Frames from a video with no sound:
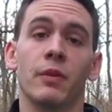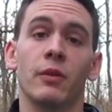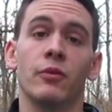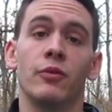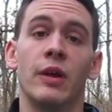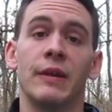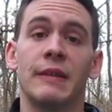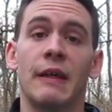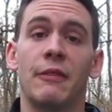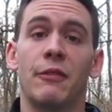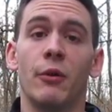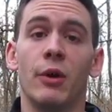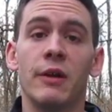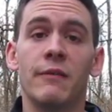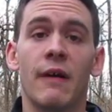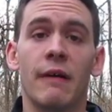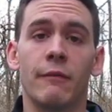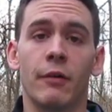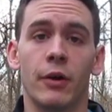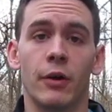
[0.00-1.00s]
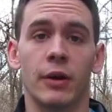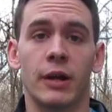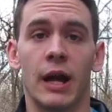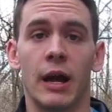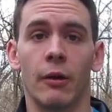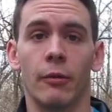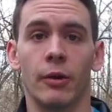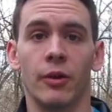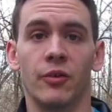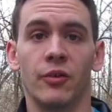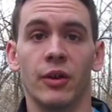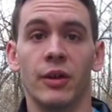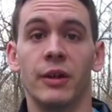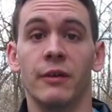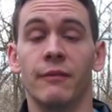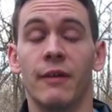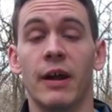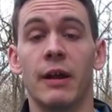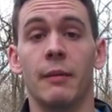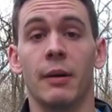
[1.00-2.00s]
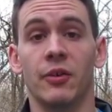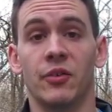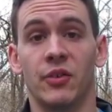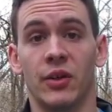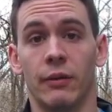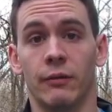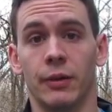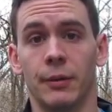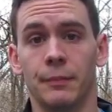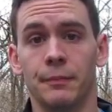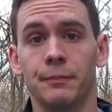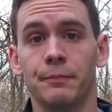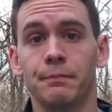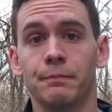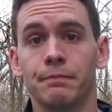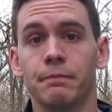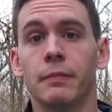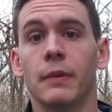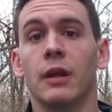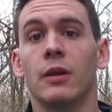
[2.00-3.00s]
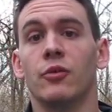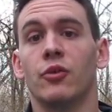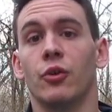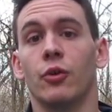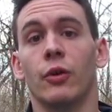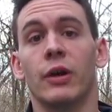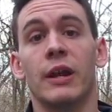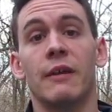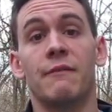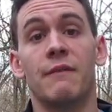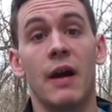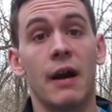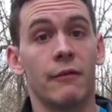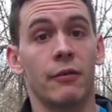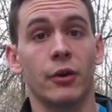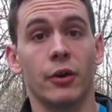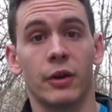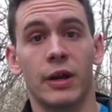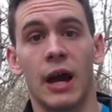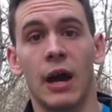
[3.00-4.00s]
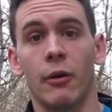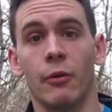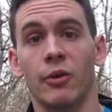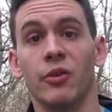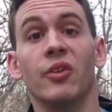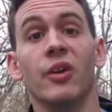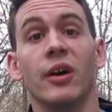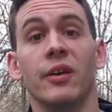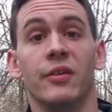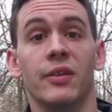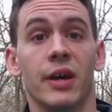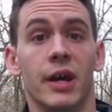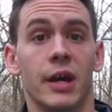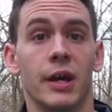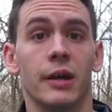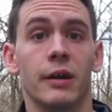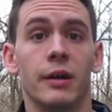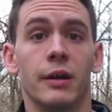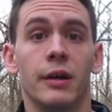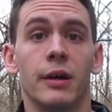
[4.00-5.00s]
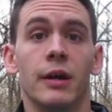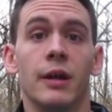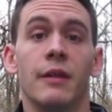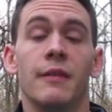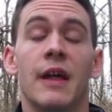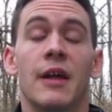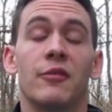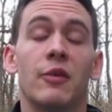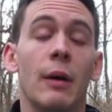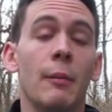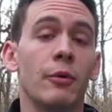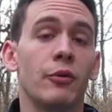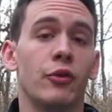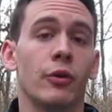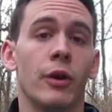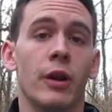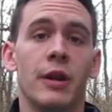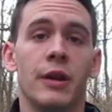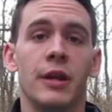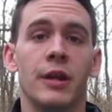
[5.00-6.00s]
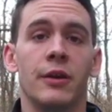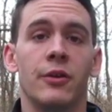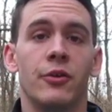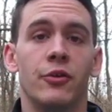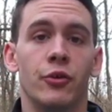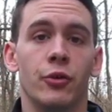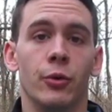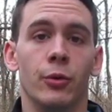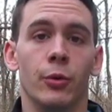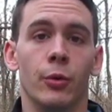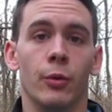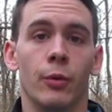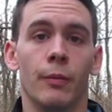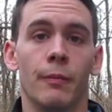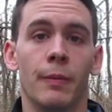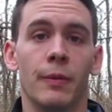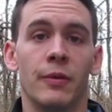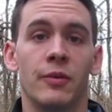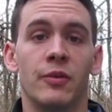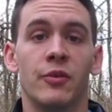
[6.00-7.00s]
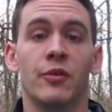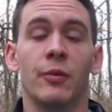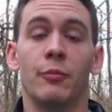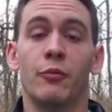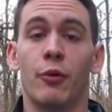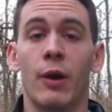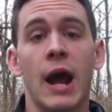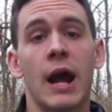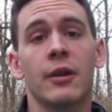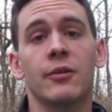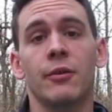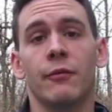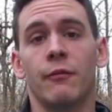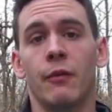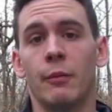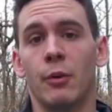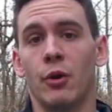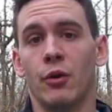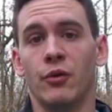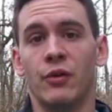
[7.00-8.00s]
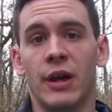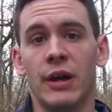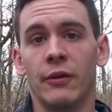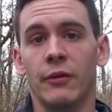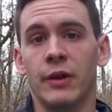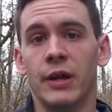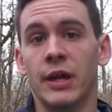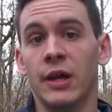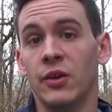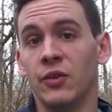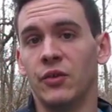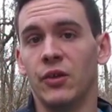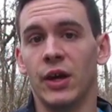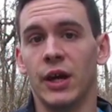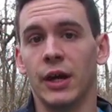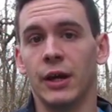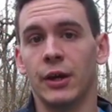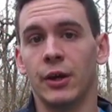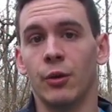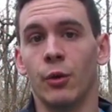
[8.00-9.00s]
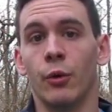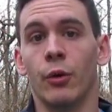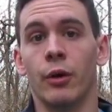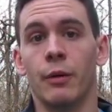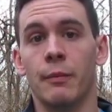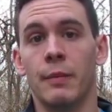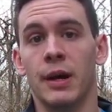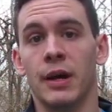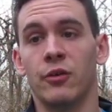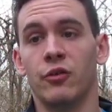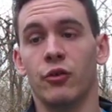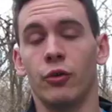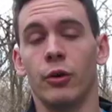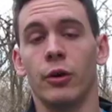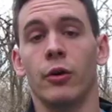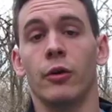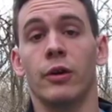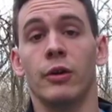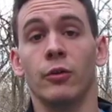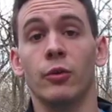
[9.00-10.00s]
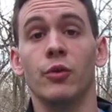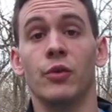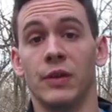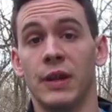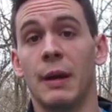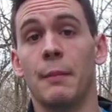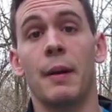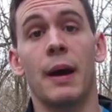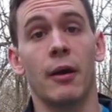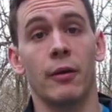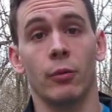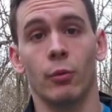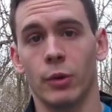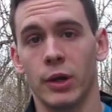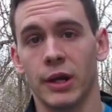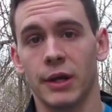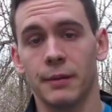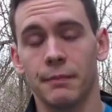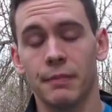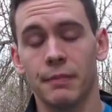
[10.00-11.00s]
Take that 3,500 calories and divide it by 7. So you're looking at 500 calories a day. That's how much you're going to need to subtract from your daily intake in order to make sure you're losing that pound a week.